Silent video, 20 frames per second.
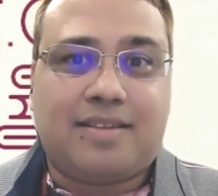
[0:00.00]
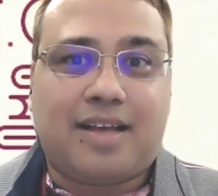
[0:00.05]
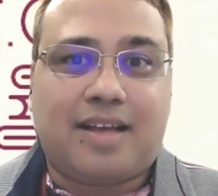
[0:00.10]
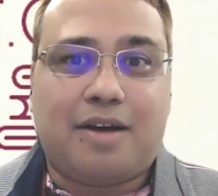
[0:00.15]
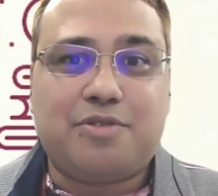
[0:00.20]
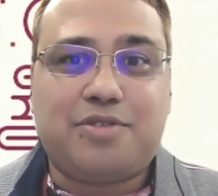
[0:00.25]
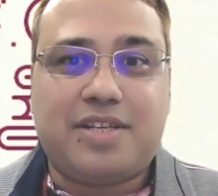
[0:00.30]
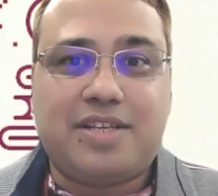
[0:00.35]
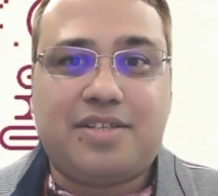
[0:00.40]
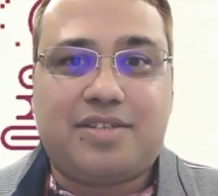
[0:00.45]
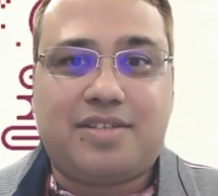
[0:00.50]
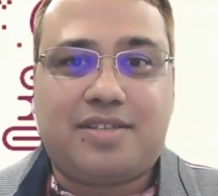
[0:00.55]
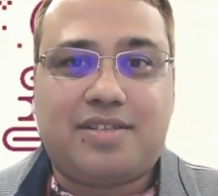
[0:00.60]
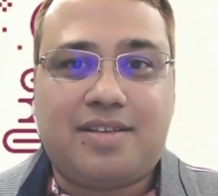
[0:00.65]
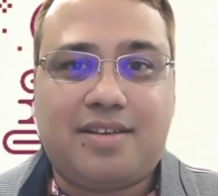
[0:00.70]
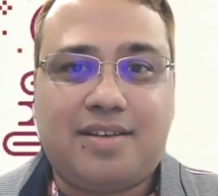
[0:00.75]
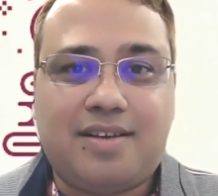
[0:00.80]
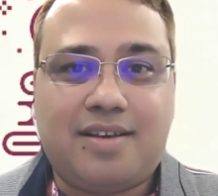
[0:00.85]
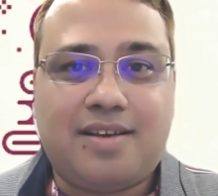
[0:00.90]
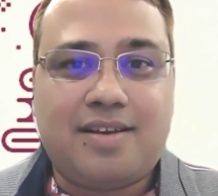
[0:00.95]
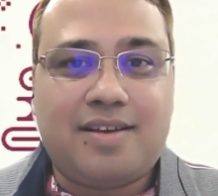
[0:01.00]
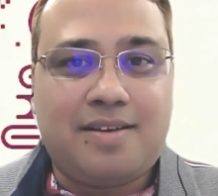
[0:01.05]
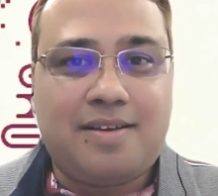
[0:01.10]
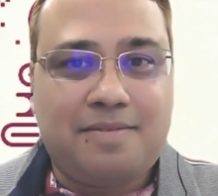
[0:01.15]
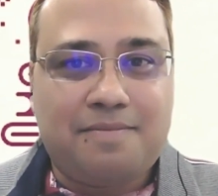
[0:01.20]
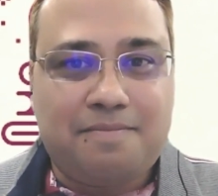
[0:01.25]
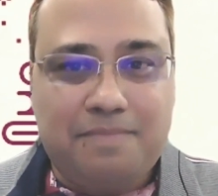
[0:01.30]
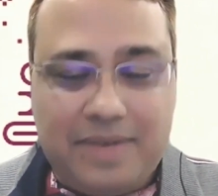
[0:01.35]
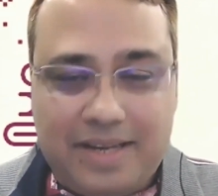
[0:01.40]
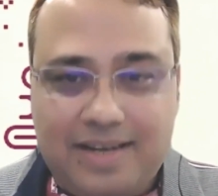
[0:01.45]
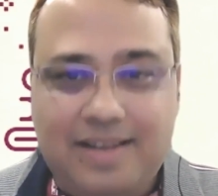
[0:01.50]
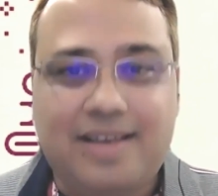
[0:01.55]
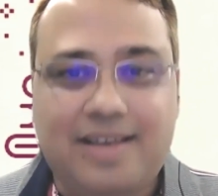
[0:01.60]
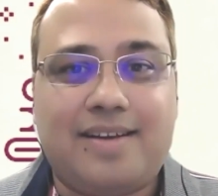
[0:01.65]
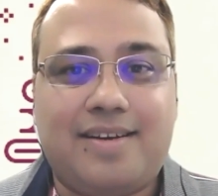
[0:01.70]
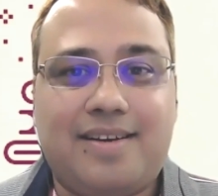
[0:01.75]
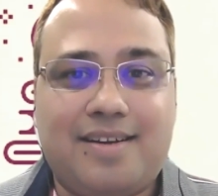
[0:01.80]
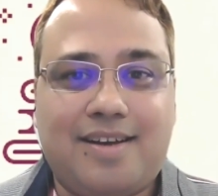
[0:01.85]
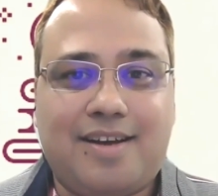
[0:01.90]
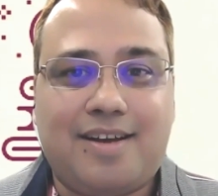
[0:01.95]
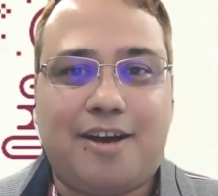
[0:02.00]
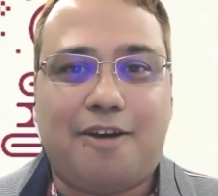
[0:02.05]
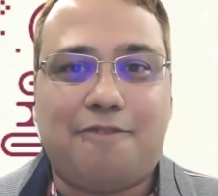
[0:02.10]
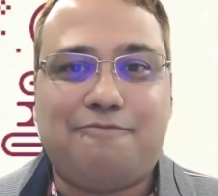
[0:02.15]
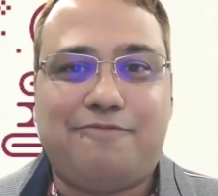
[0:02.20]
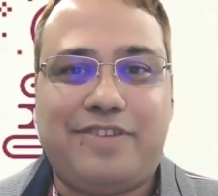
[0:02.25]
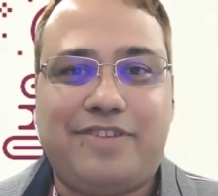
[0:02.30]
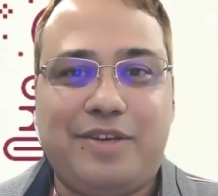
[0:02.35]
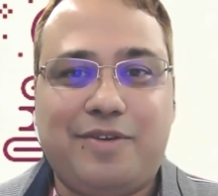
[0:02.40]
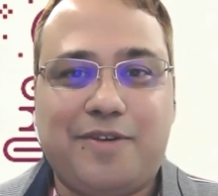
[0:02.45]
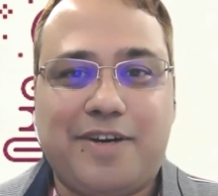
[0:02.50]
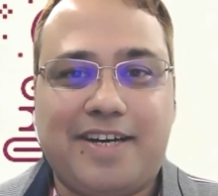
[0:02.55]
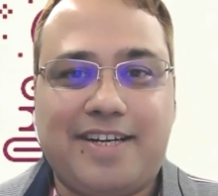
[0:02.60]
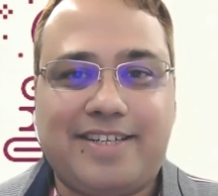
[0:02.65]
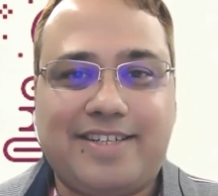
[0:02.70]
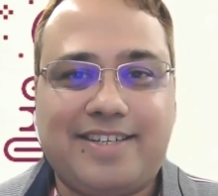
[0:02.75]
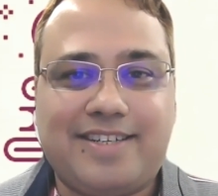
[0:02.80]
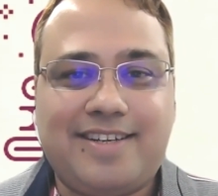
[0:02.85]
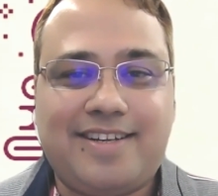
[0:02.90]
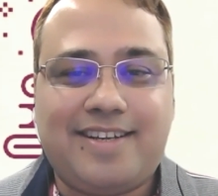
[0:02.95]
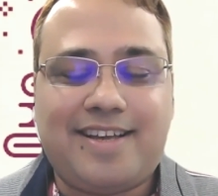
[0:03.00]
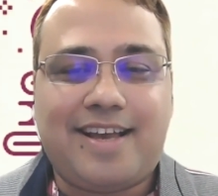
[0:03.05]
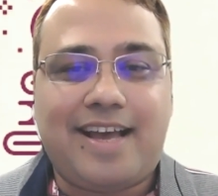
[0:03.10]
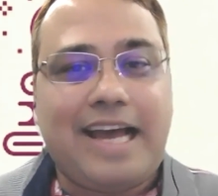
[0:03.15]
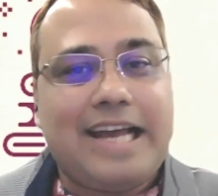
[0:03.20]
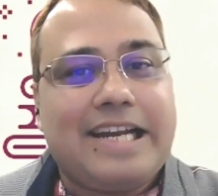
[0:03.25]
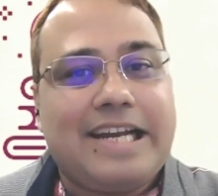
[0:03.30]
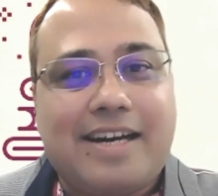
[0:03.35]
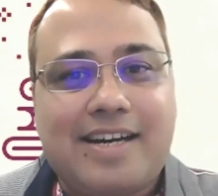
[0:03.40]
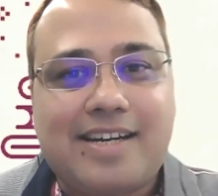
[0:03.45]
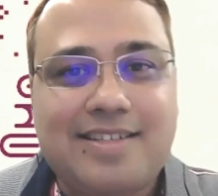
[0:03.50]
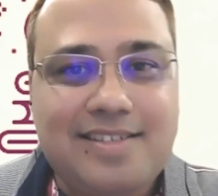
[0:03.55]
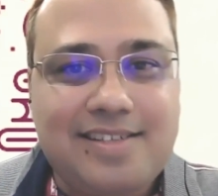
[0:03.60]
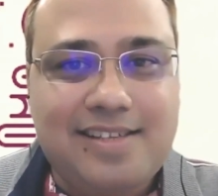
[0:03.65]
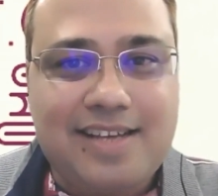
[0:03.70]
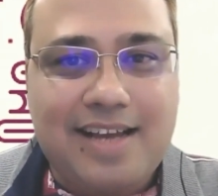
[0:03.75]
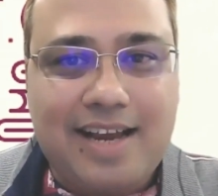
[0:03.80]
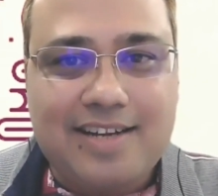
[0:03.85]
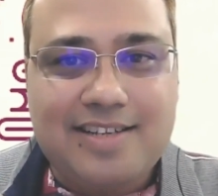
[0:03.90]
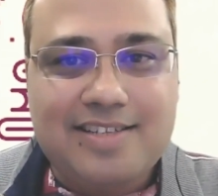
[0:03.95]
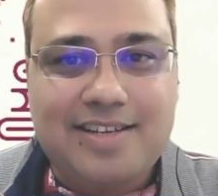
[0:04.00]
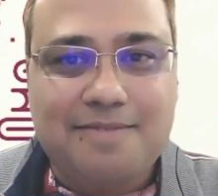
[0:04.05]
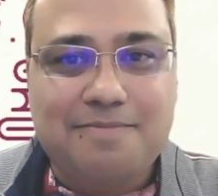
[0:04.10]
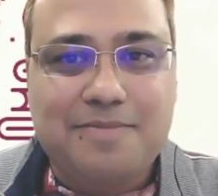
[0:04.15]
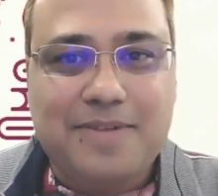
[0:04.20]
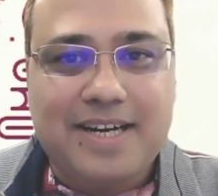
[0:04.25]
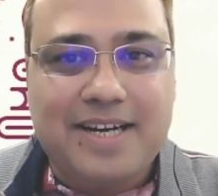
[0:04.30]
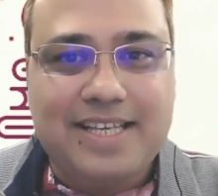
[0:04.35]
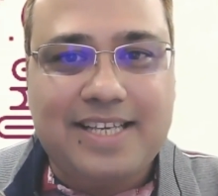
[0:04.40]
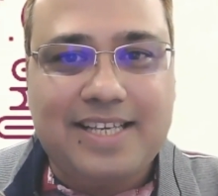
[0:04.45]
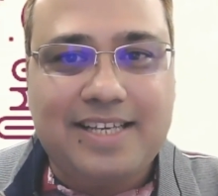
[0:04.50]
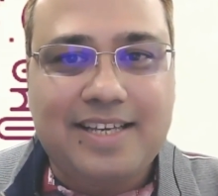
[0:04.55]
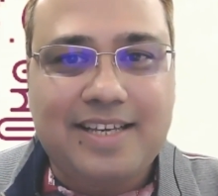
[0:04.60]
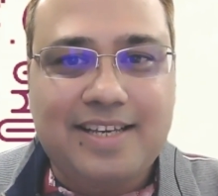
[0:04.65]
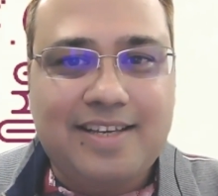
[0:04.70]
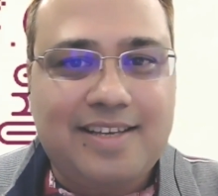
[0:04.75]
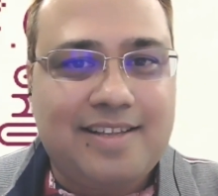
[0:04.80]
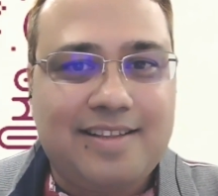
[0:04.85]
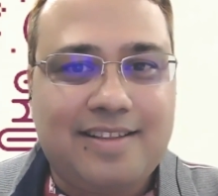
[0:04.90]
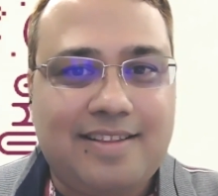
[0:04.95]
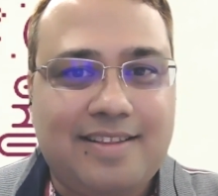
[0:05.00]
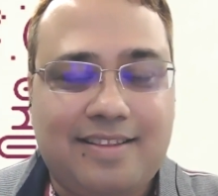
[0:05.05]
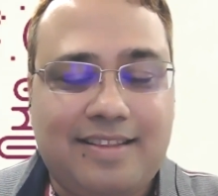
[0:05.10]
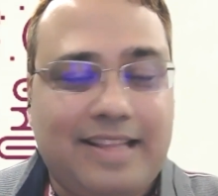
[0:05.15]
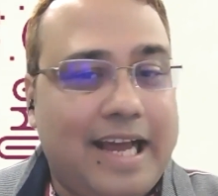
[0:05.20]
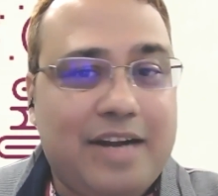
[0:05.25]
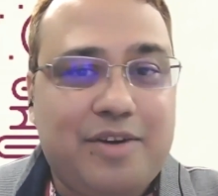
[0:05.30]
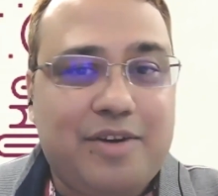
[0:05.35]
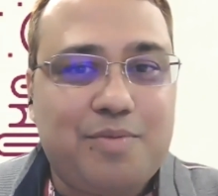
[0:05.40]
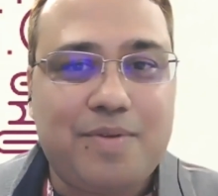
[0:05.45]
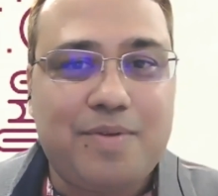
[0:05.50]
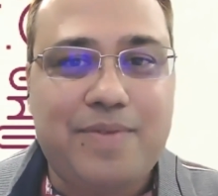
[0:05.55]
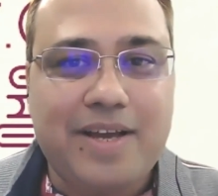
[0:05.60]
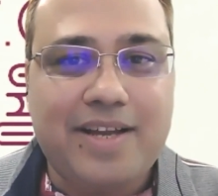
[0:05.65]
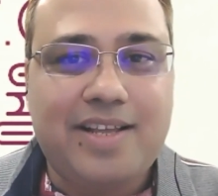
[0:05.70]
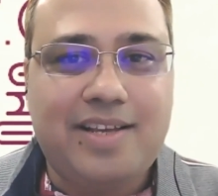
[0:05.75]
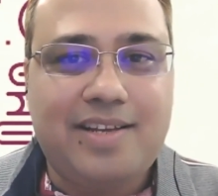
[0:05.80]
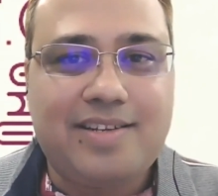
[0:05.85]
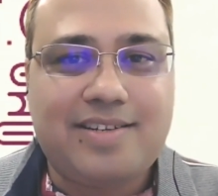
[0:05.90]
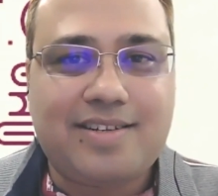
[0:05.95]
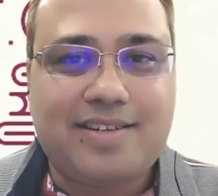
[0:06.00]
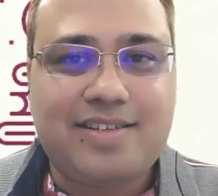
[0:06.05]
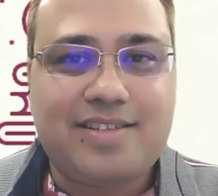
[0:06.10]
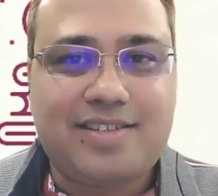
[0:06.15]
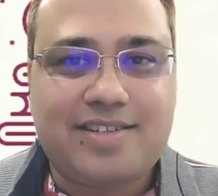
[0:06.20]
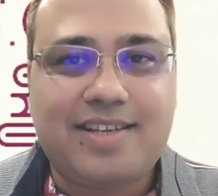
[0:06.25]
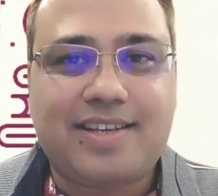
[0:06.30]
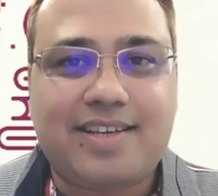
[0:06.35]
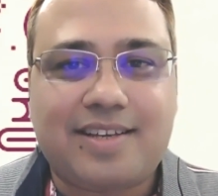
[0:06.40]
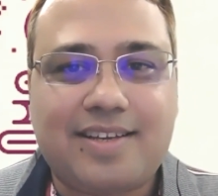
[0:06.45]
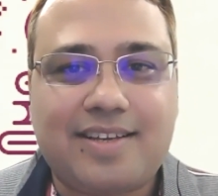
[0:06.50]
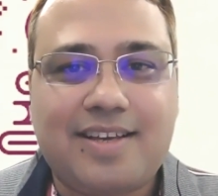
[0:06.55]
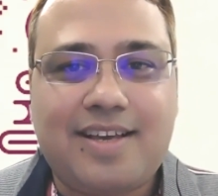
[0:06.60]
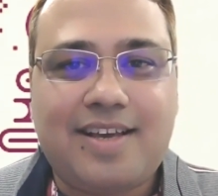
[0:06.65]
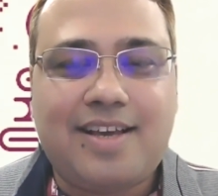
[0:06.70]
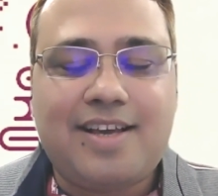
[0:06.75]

thousands, million of viewer and earns handsome money, that would be very interesting.